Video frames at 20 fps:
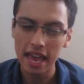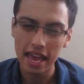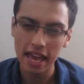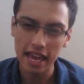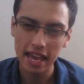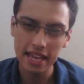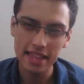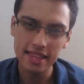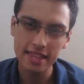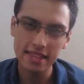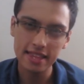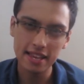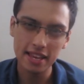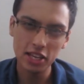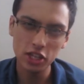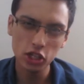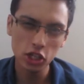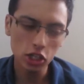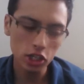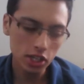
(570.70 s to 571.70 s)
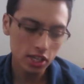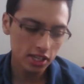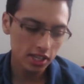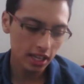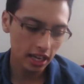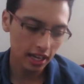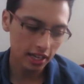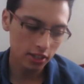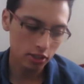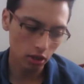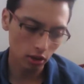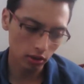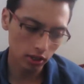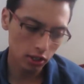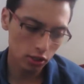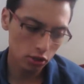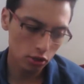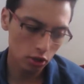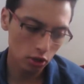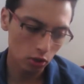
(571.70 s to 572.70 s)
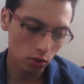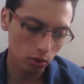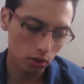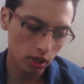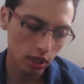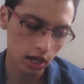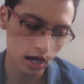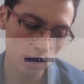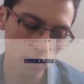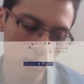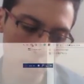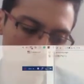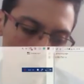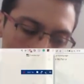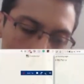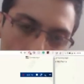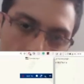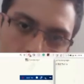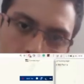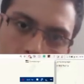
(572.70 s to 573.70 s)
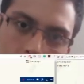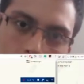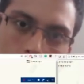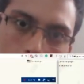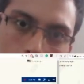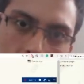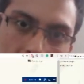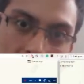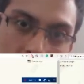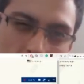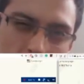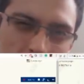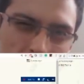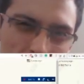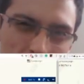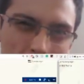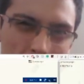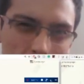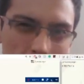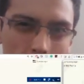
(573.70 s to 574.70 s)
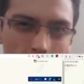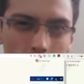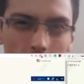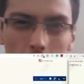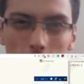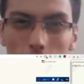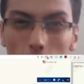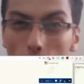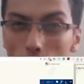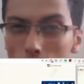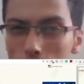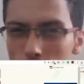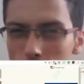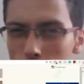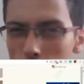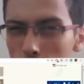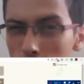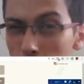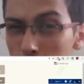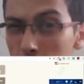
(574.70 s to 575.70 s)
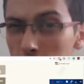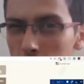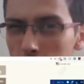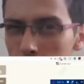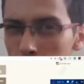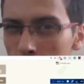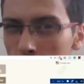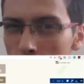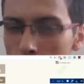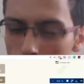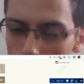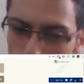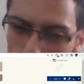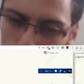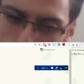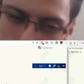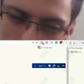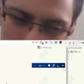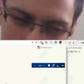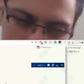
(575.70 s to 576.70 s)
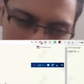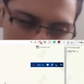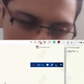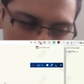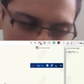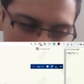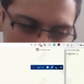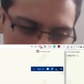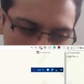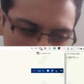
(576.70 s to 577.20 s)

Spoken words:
it just decides on its own to cut out every other frame of your video. So basically,